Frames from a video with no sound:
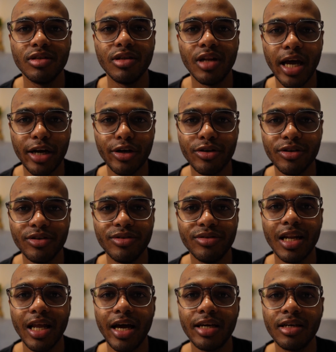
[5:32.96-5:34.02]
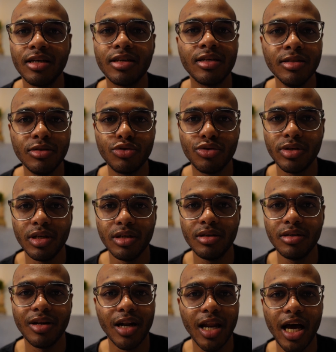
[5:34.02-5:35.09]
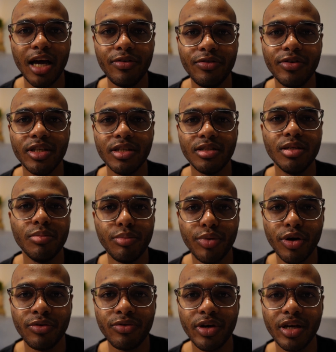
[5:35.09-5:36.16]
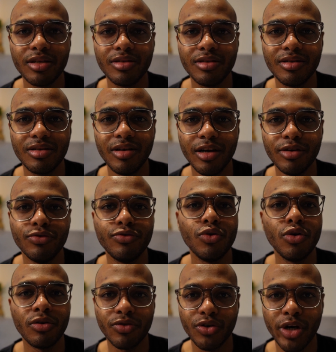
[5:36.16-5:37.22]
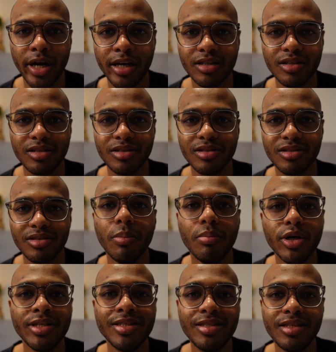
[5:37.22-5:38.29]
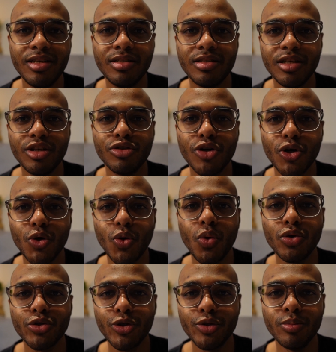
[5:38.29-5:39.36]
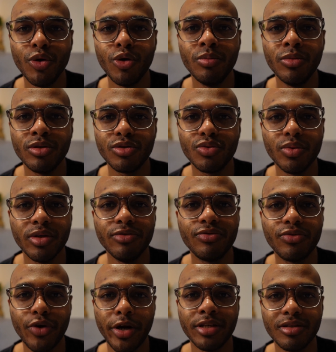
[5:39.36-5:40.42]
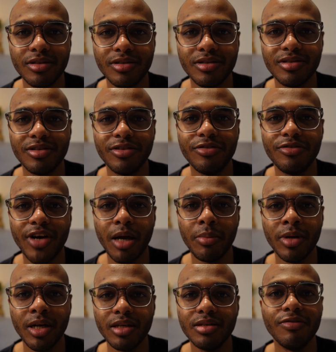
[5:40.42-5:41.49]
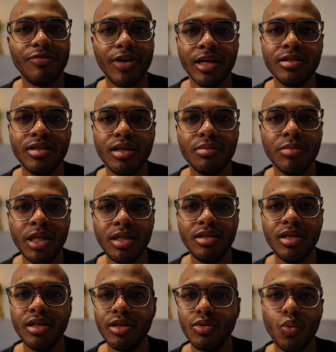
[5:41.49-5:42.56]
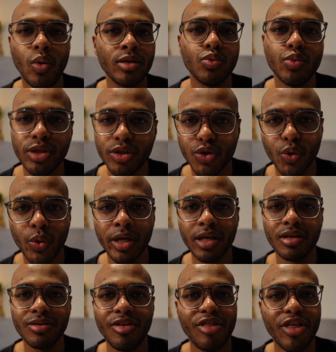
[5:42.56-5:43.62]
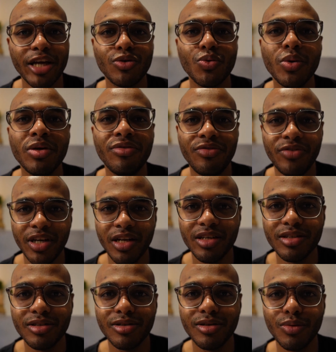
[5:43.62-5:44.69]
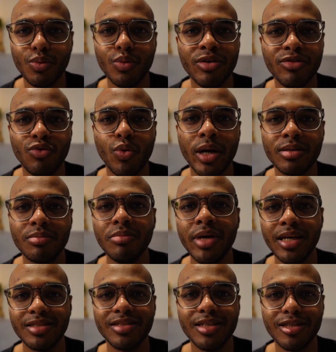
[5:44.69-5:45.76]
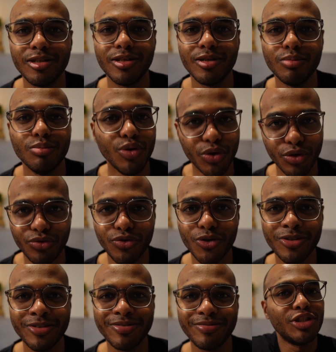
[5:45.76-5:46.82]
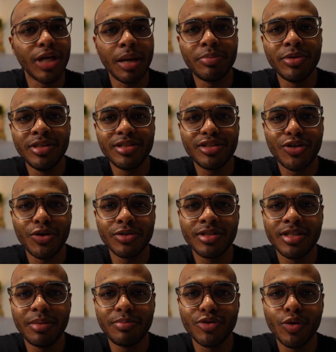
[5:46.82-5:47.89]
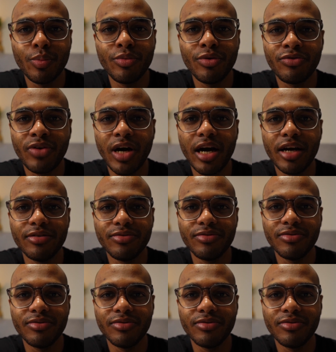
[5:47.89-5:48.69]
lacquer. Like kintsugi, life is imperfect and full of cracks, but it is in the golden moments with friends, family, finding meaning in what we're doing, that we fill it with what makes it beautiful. Japanese concept number 5,